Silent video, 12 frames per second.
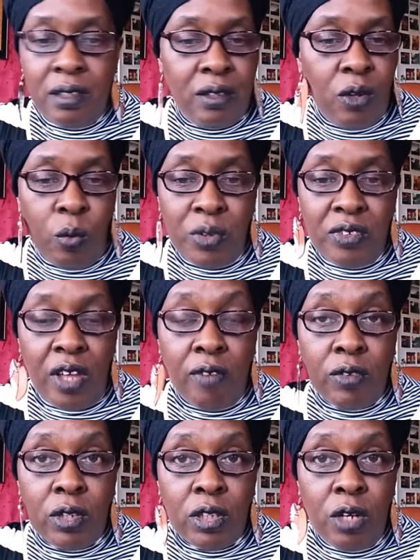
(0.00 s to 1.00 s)
no one's
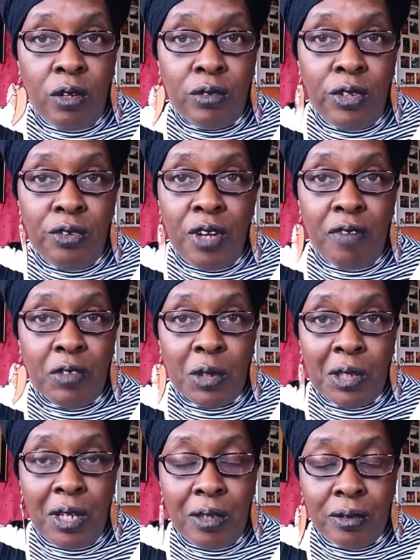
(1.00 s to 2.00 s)
ever alone, you're never
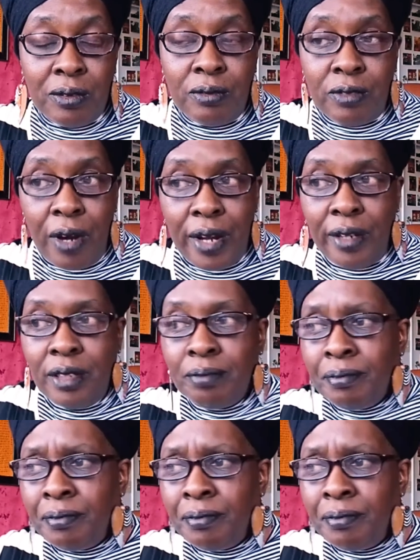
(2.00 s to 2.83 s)
alone, right?